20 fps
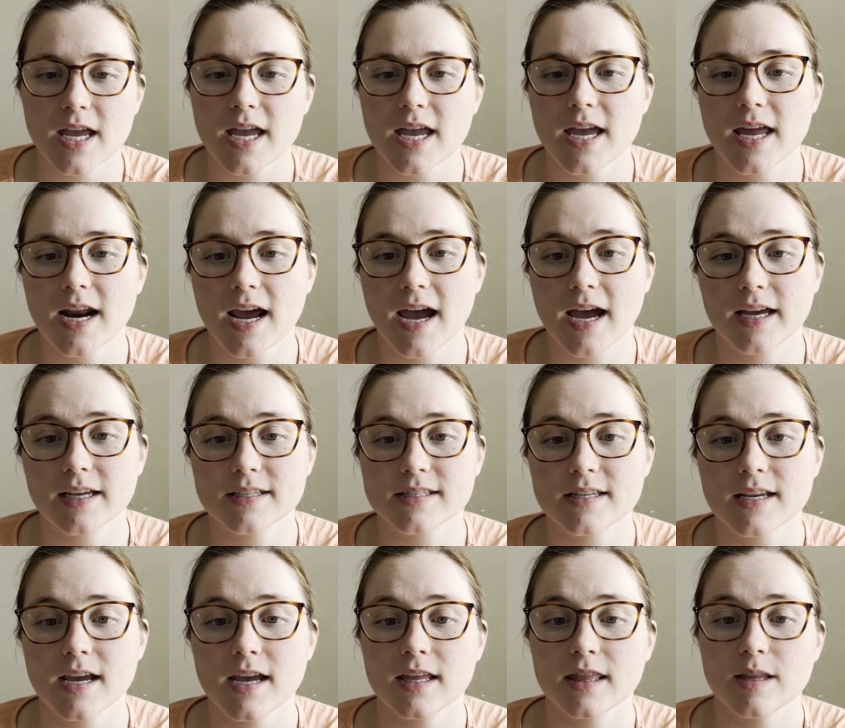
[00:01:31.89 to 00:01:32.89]
It has
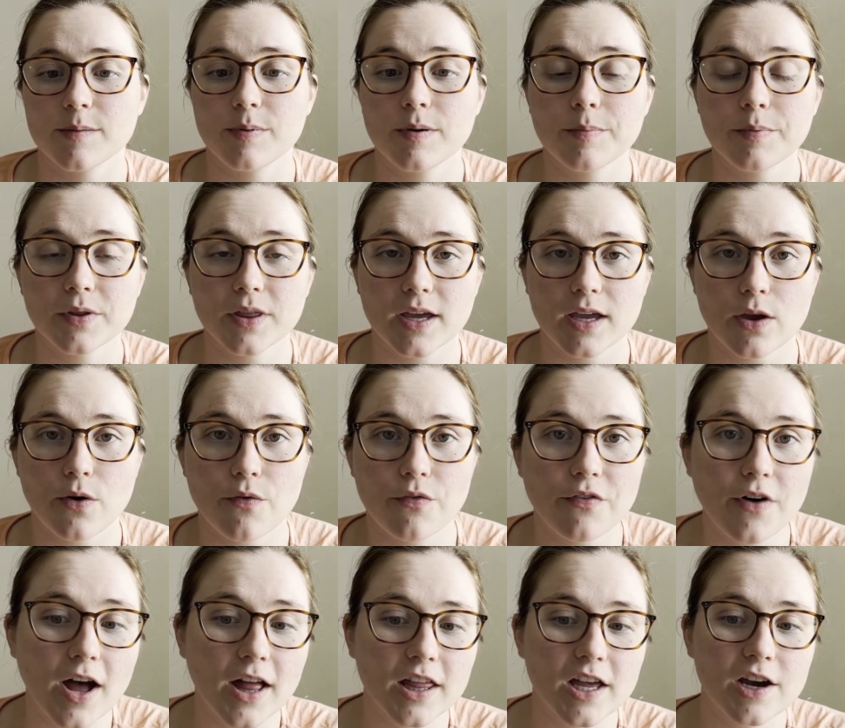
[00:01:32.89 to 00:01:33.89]
the people that you
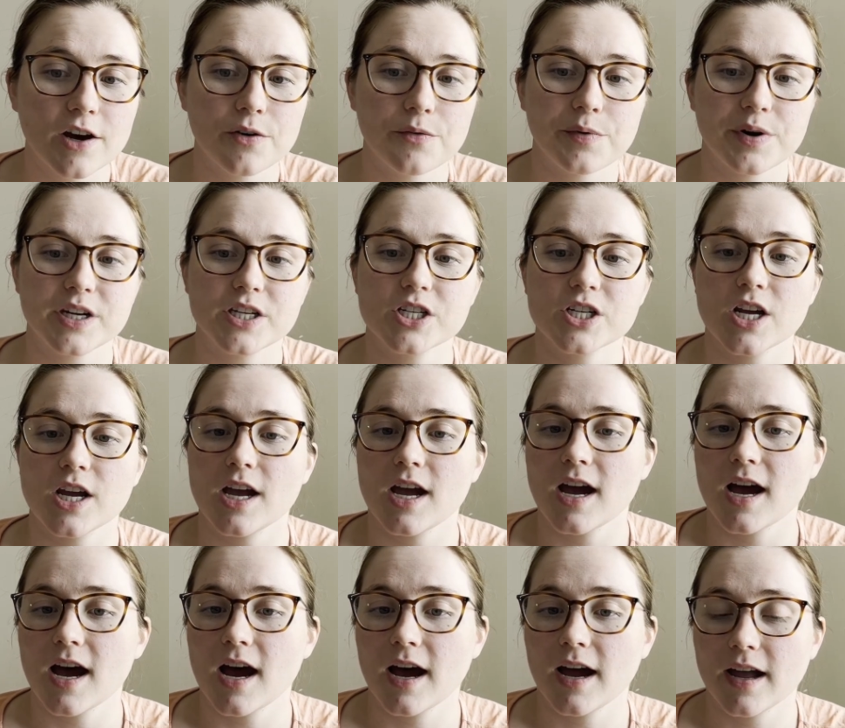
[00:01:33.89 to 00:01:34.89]
follow, which
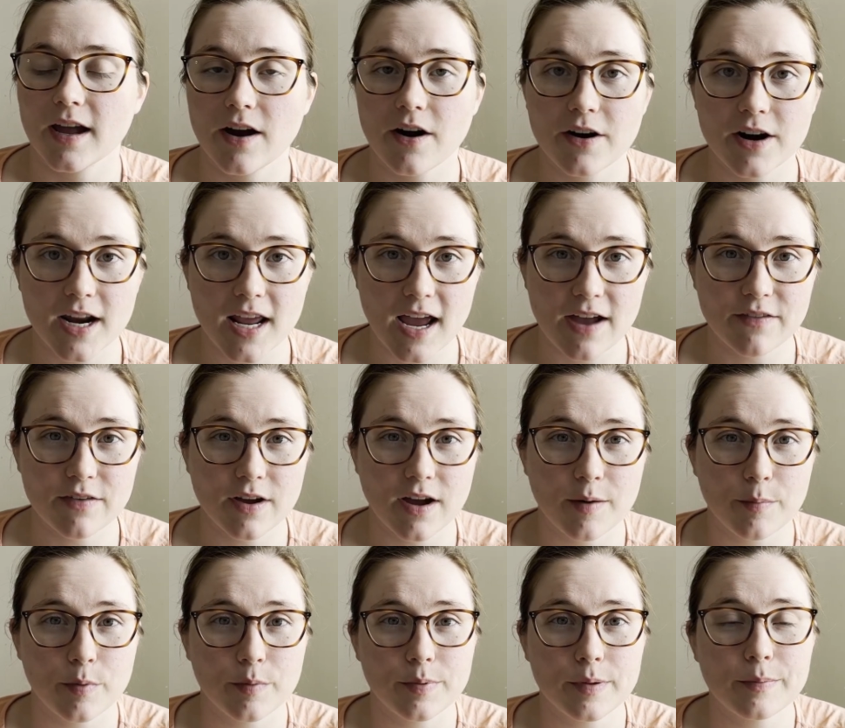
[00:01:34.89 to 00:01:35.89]
I already have a
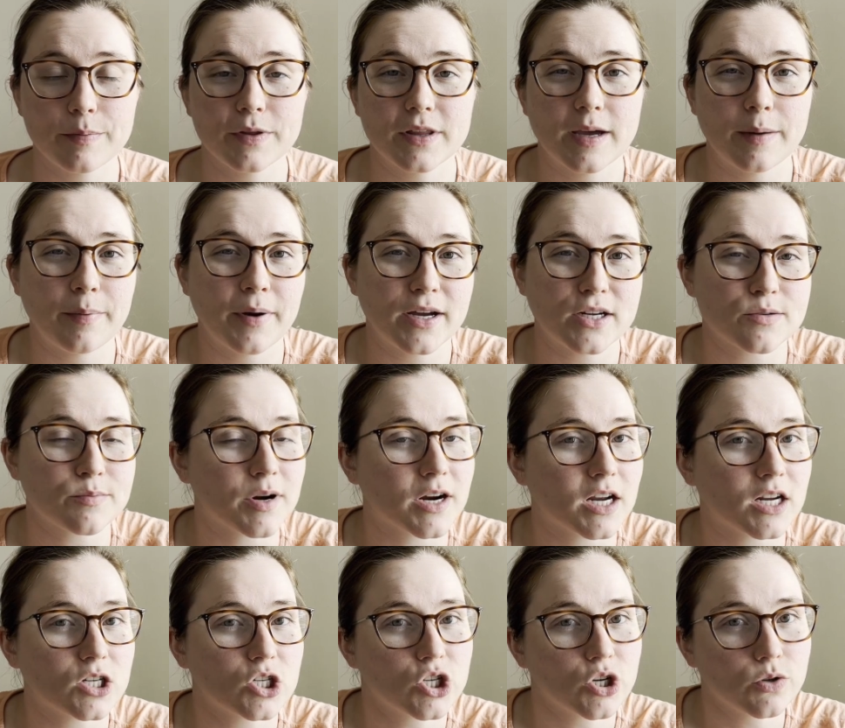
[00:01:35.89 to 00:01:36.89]
couple people that Poshmark
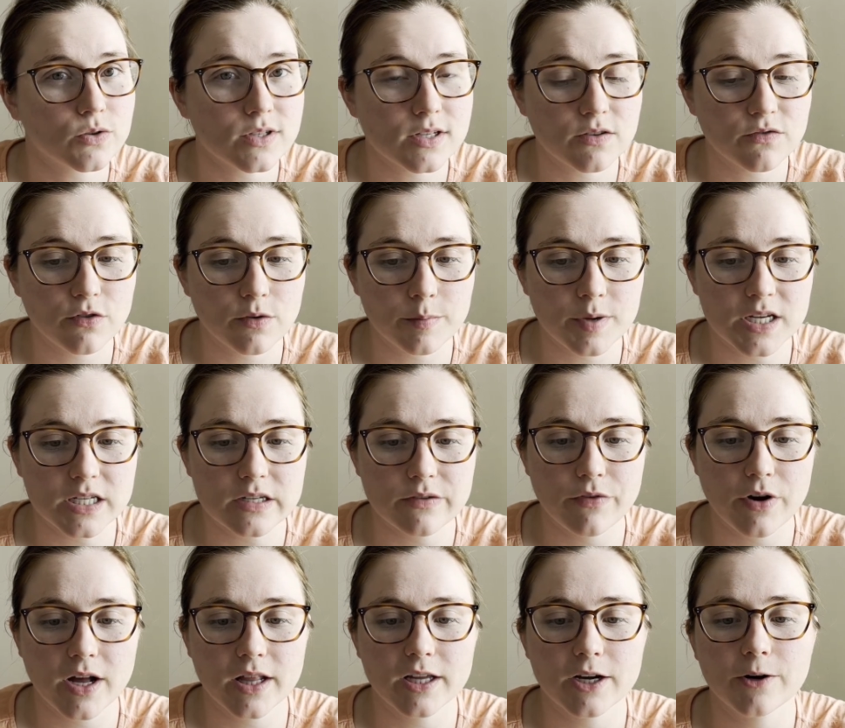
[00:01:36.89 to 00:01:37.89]
has chosen for me to
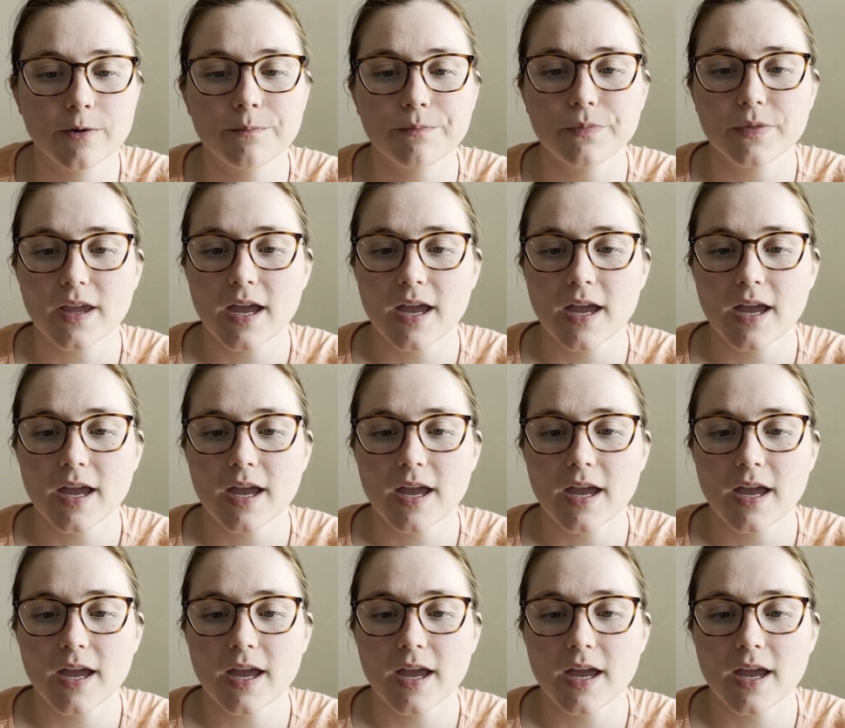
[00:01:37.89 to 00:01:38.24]
follow.